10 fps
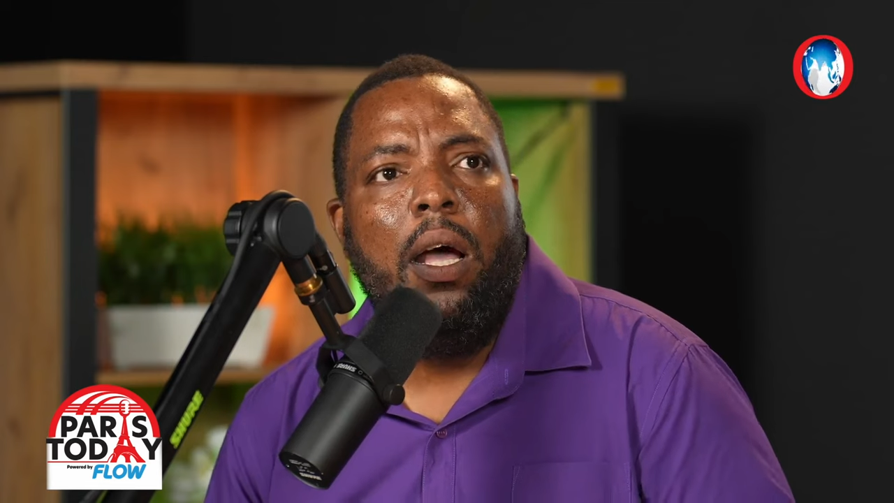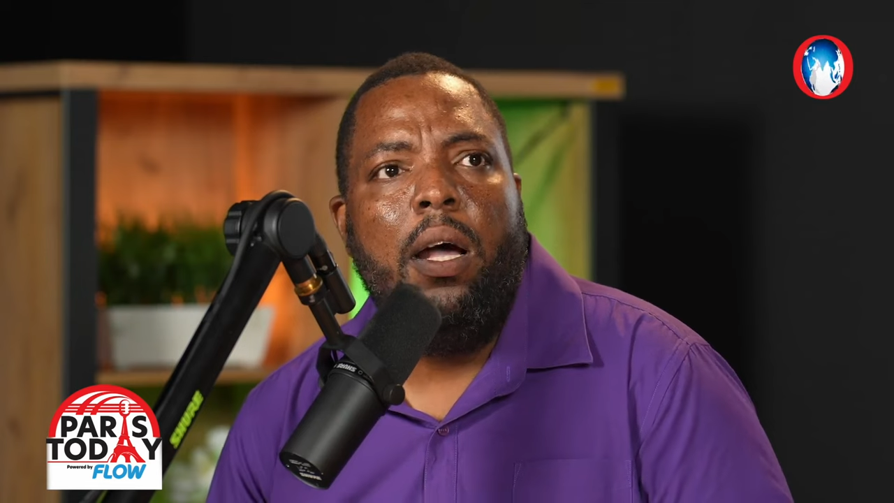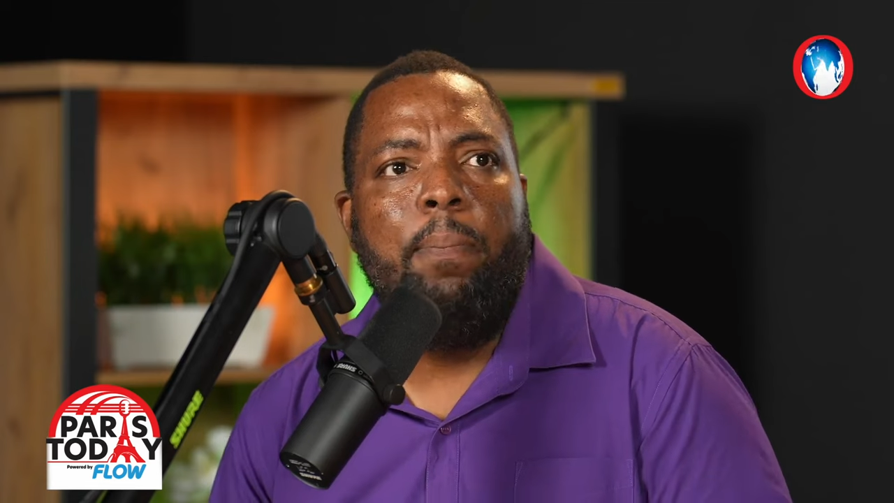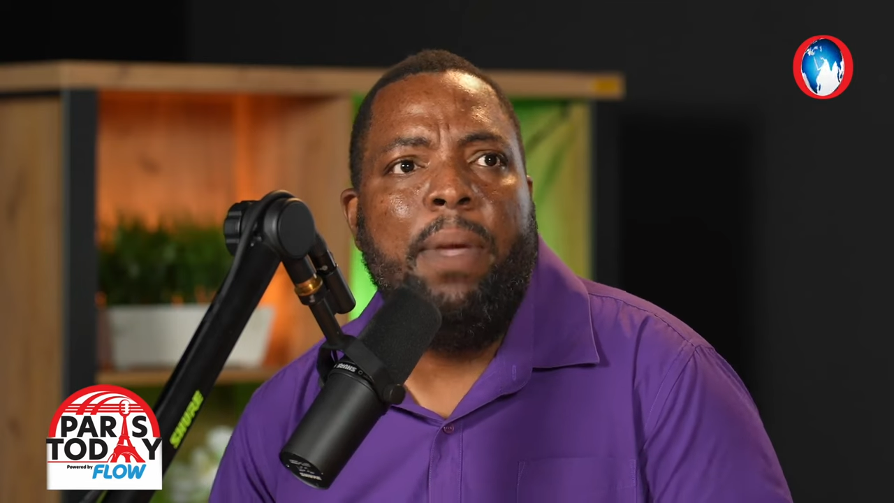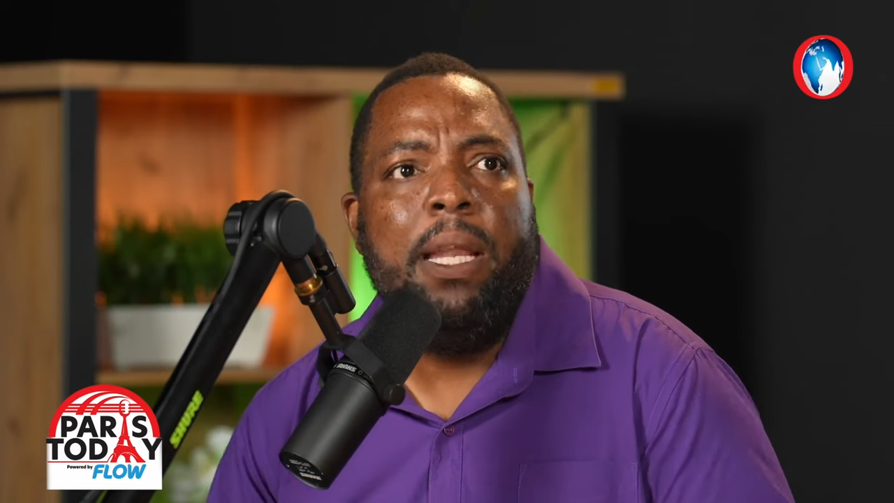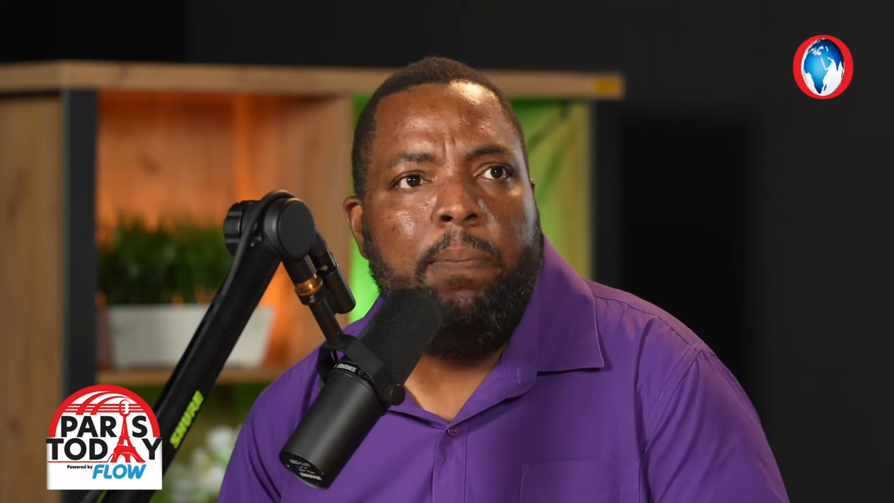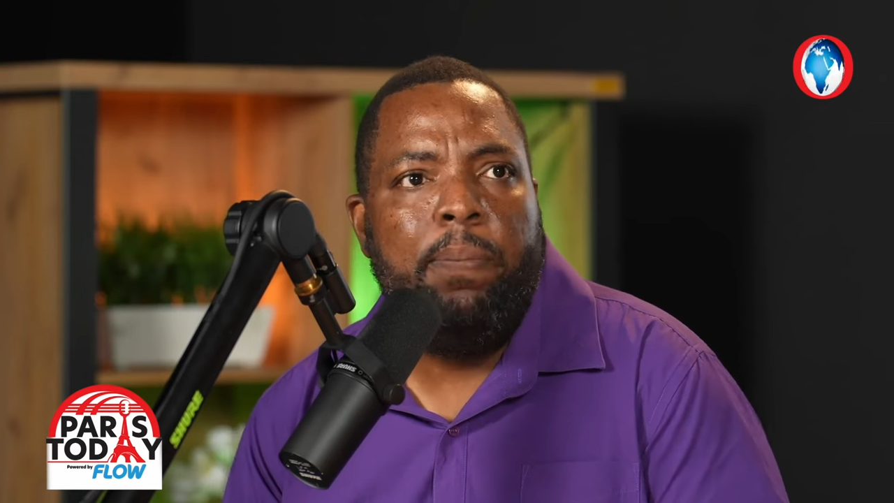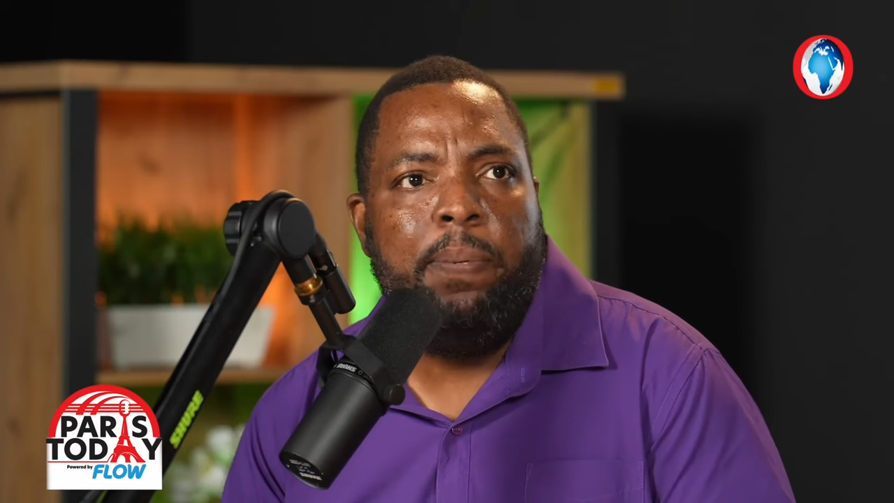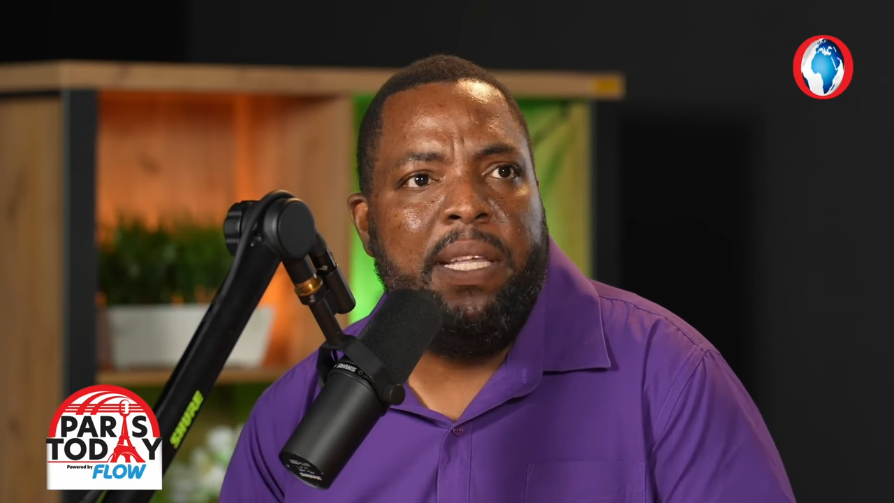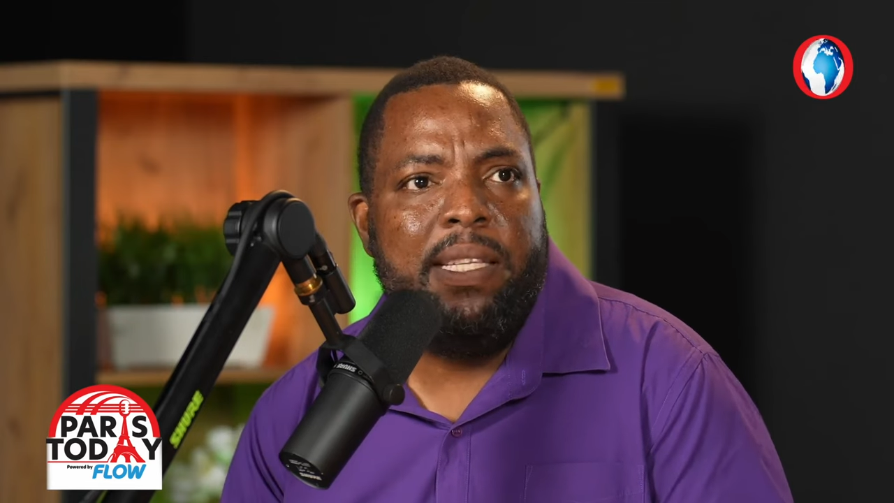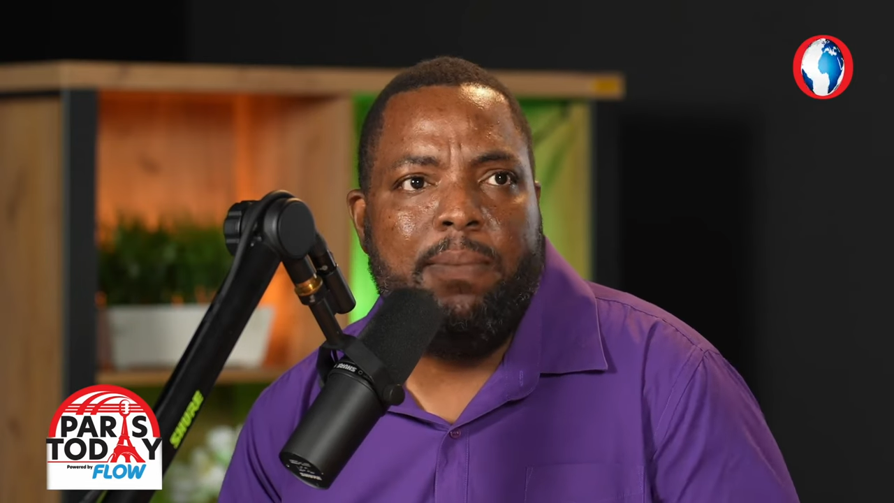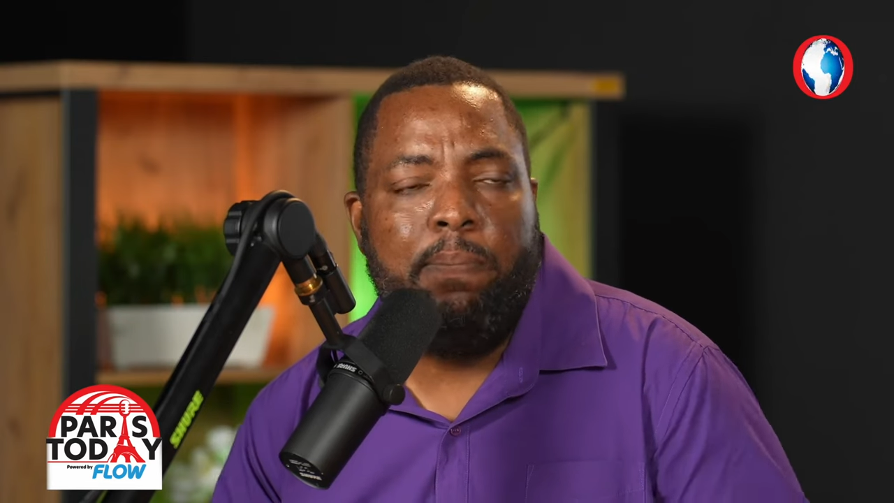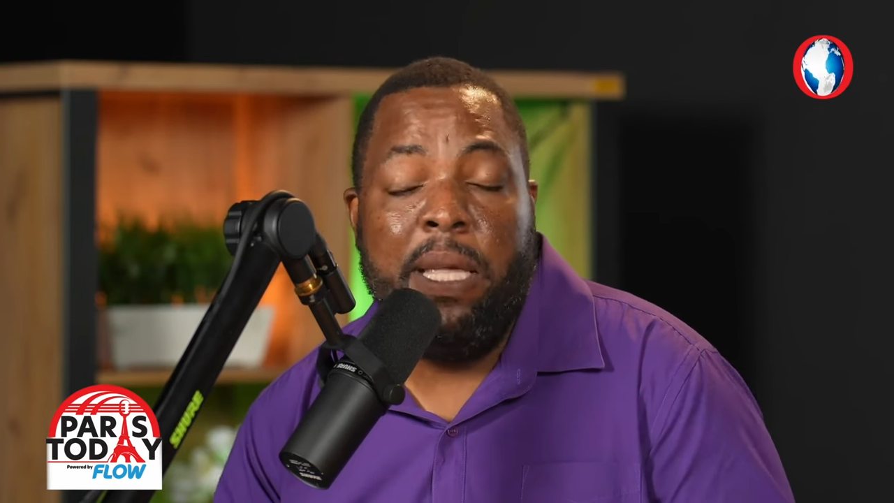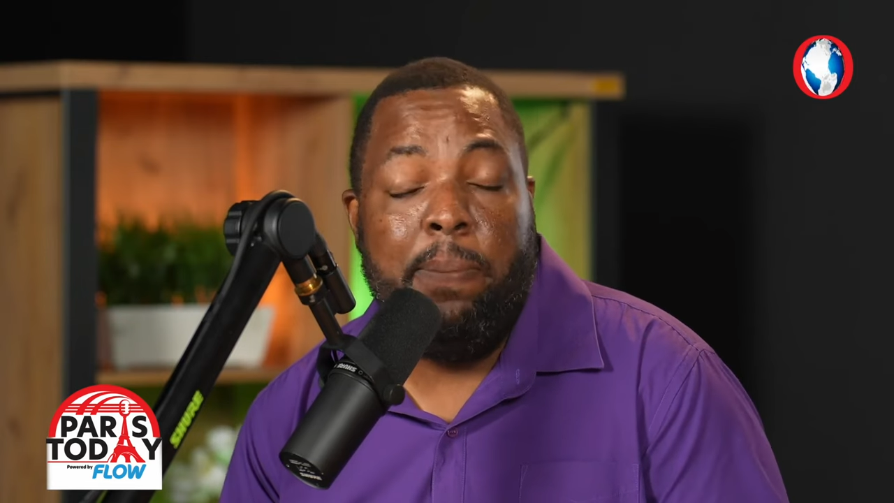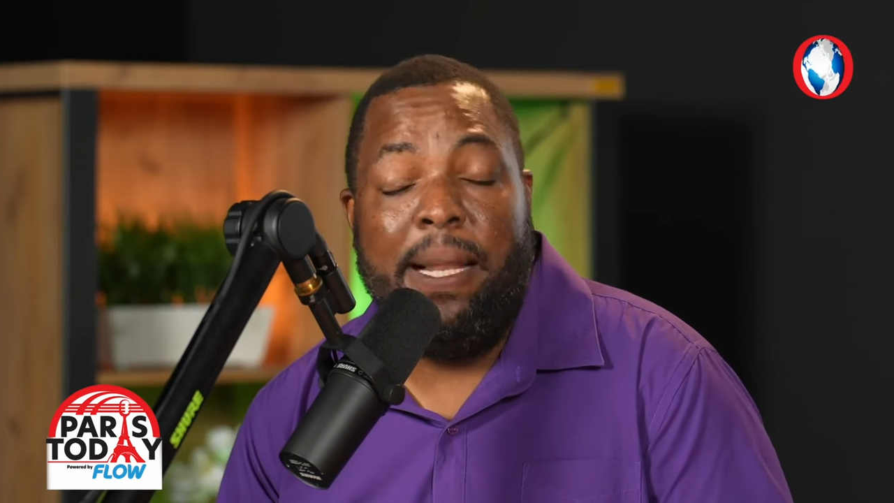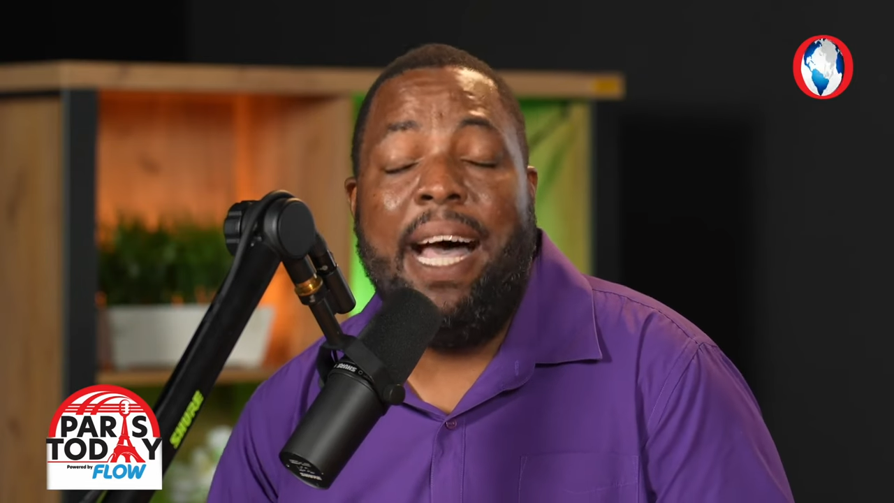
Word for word: Many piece, people